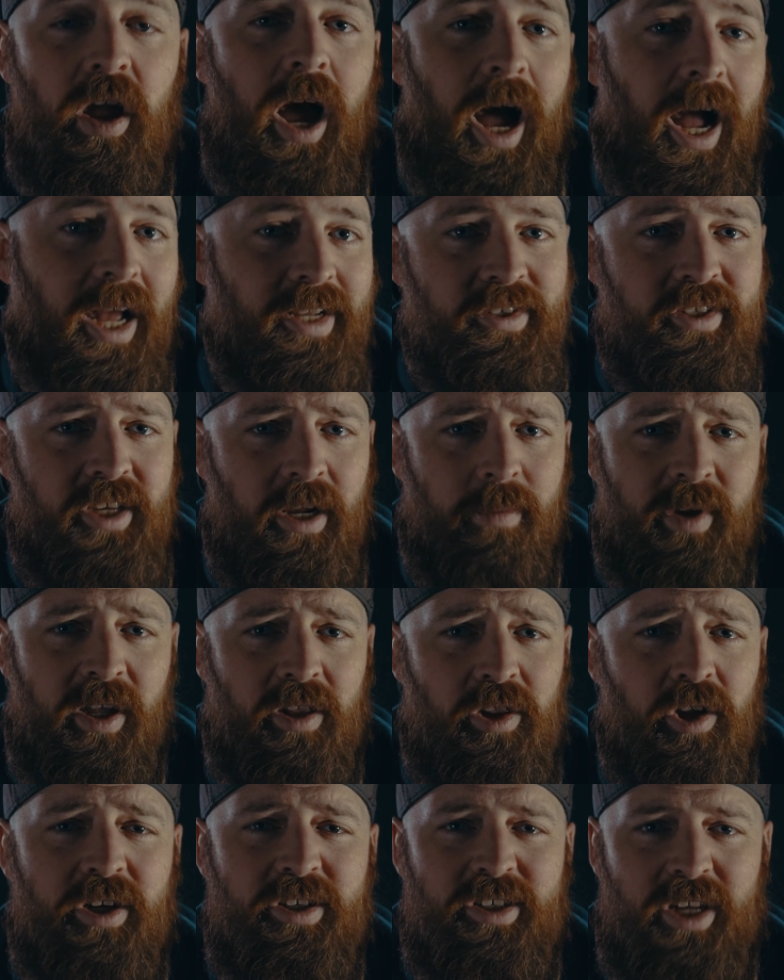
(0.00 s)
I just set up the
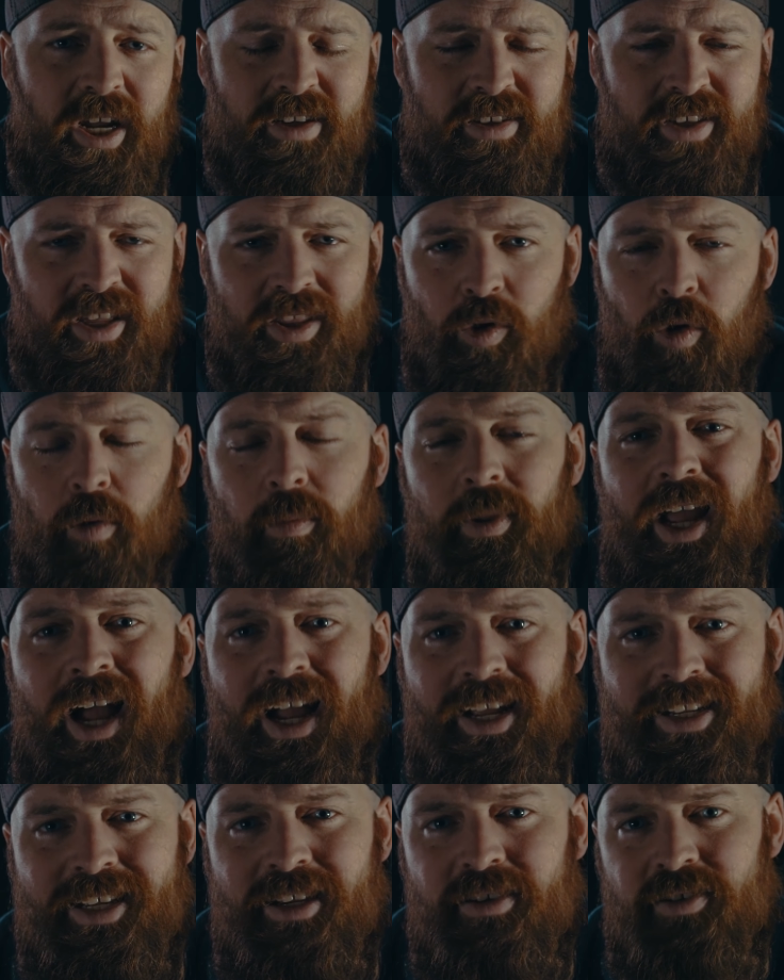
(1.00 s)
other look because that is the normally
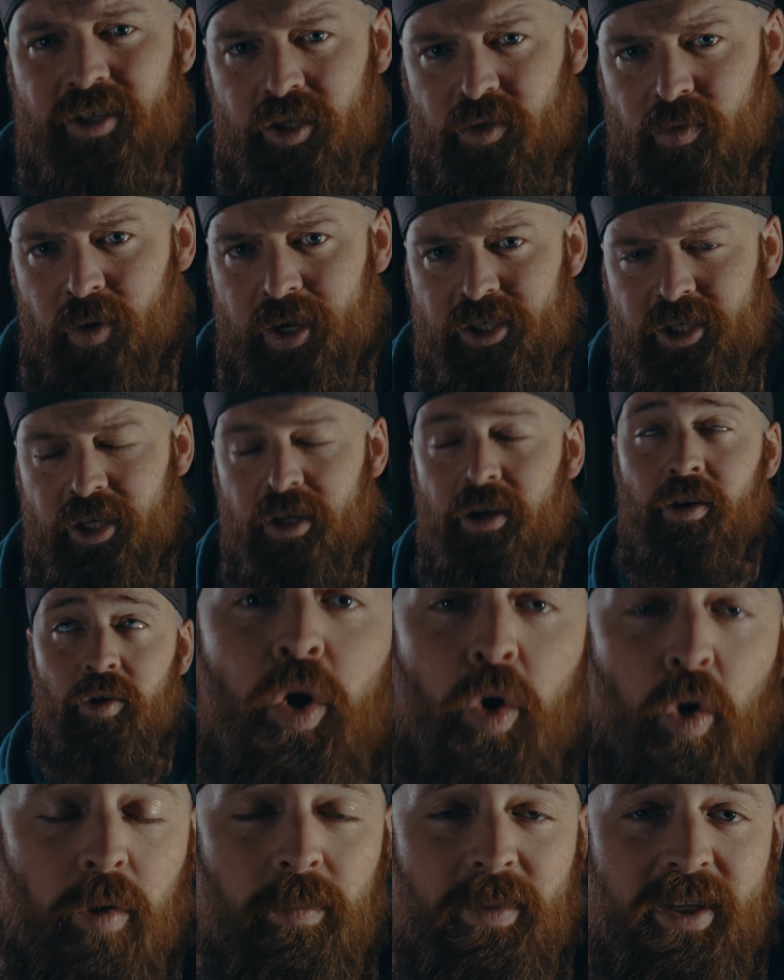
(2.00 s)
ideal situation.
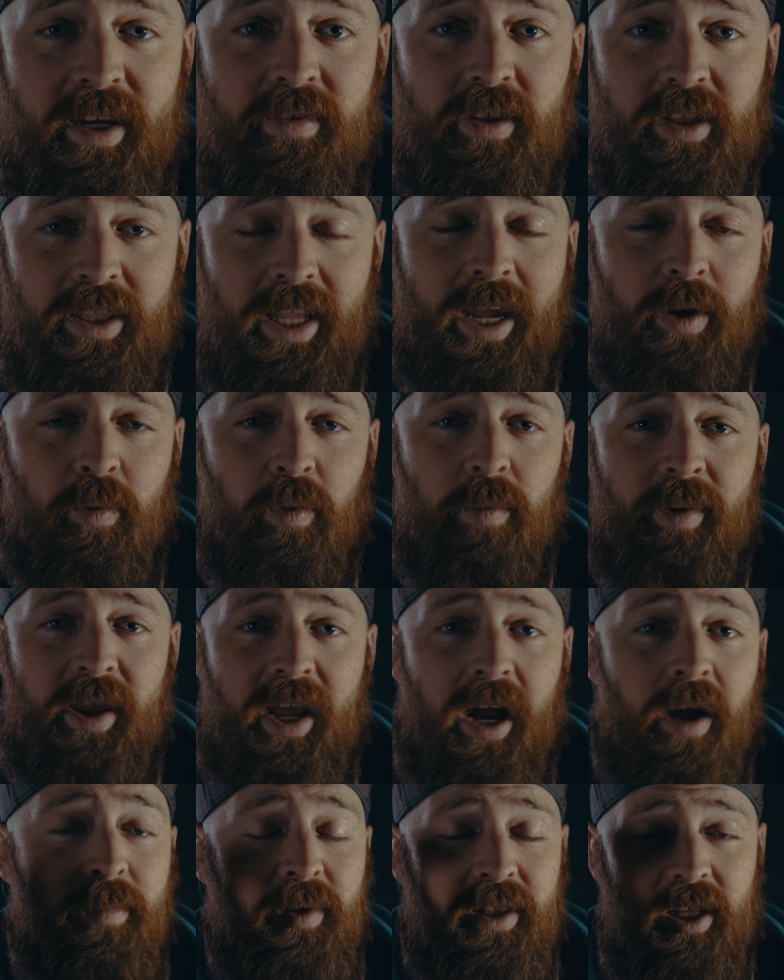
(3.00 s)
Normally the light would be
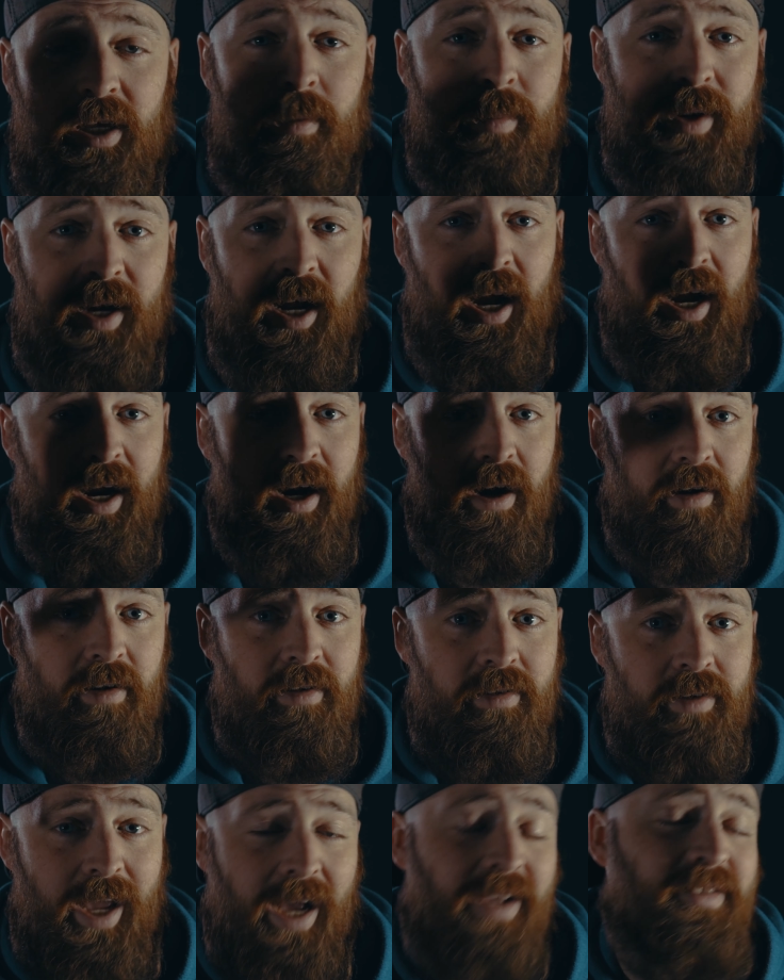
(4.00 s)
up a little bit higher,
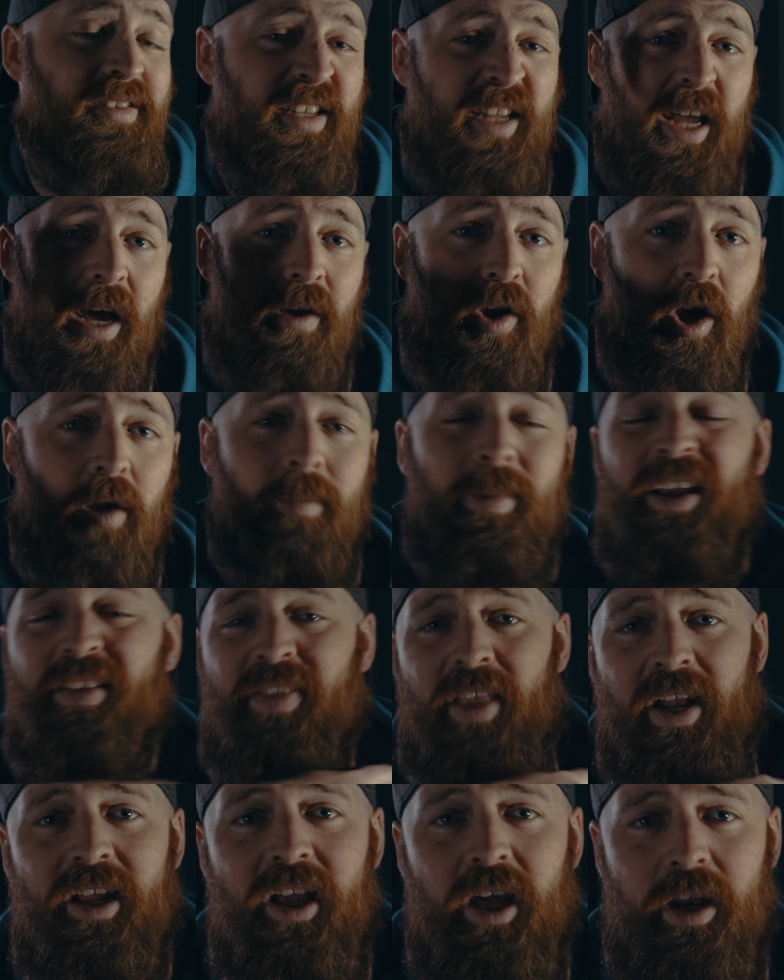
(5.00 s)
casting down on me and
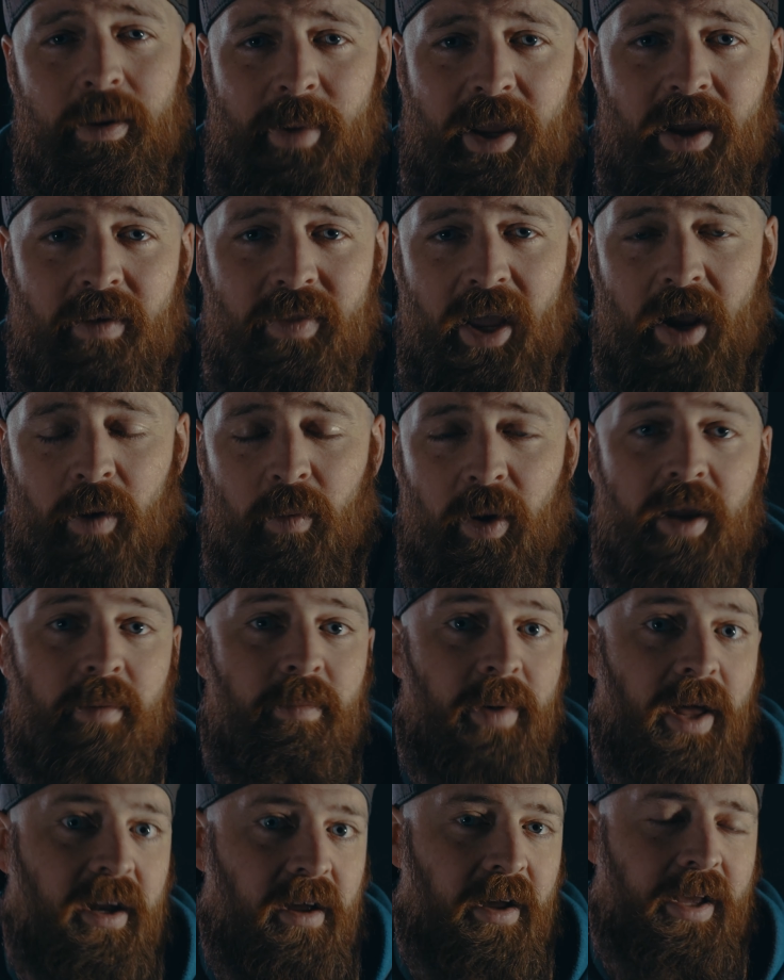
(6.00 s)
then cutting me out that way.
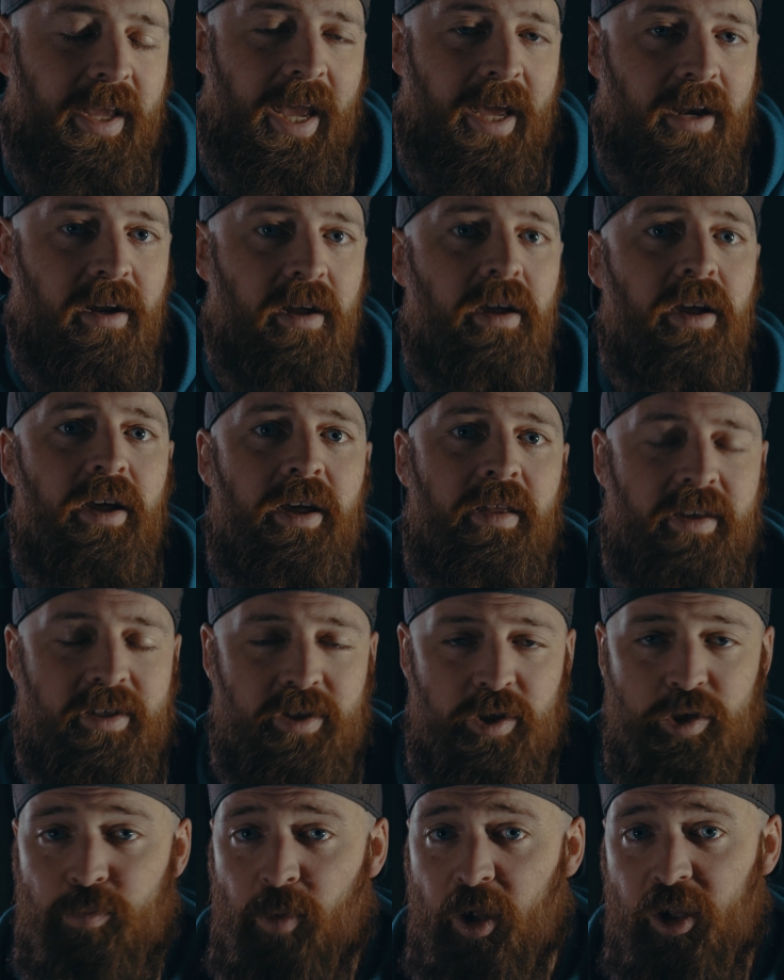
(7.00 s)
But again, these
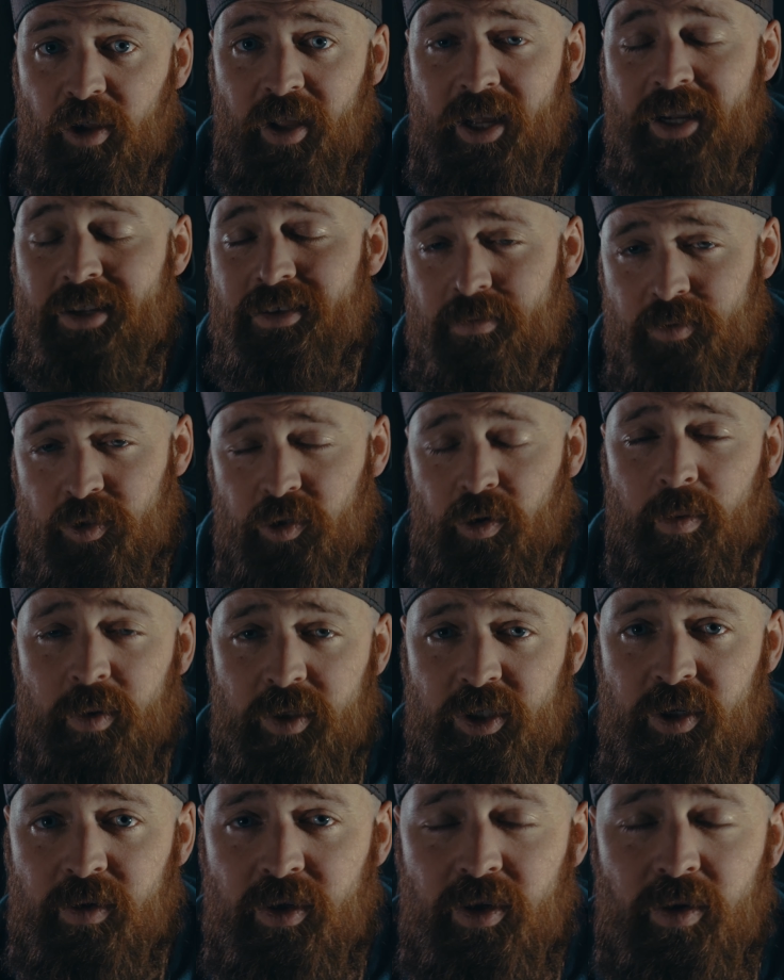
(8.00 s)
are smaller lights. I'm showing
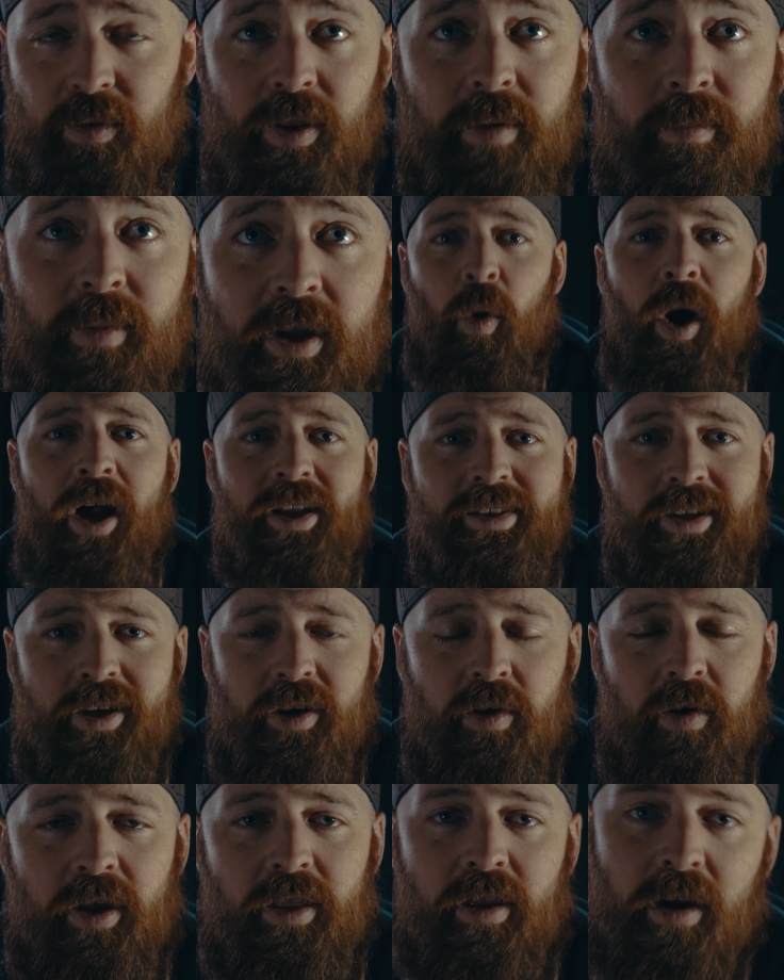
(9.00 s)
what you can do with them. Why is it a
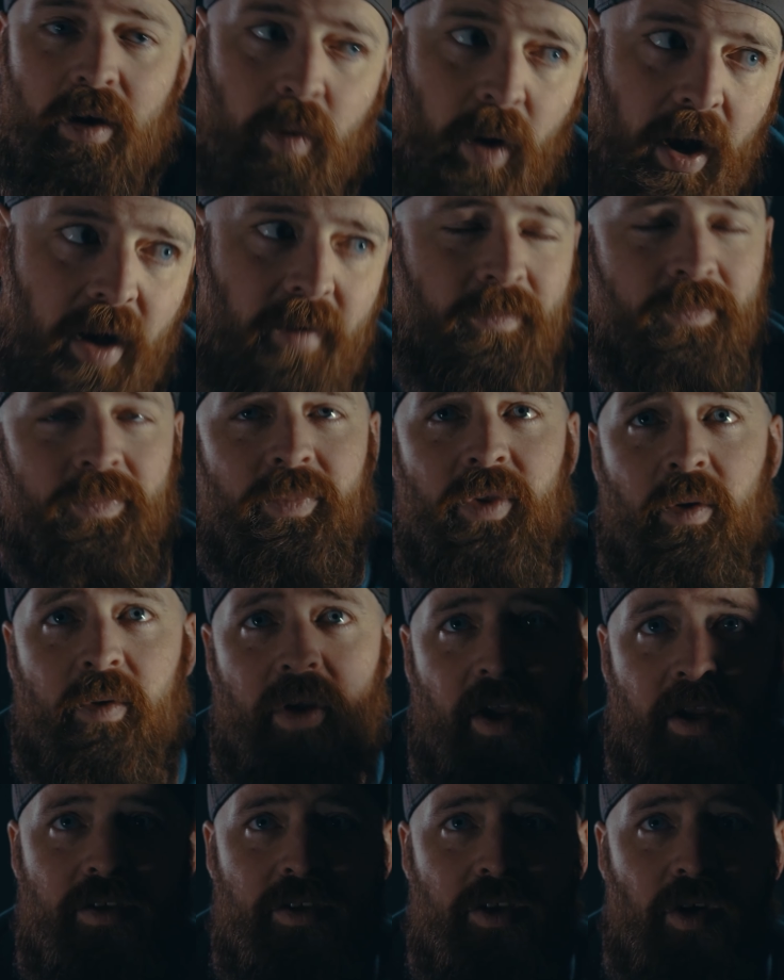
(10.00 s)
great look? Well,
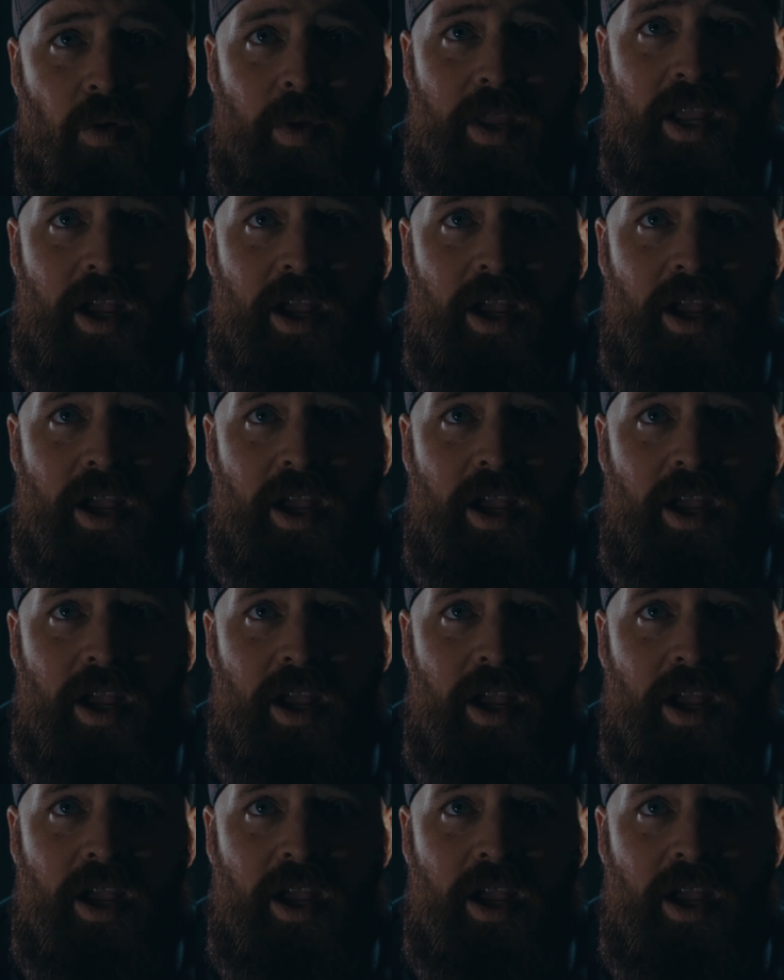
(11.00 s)
okay, so we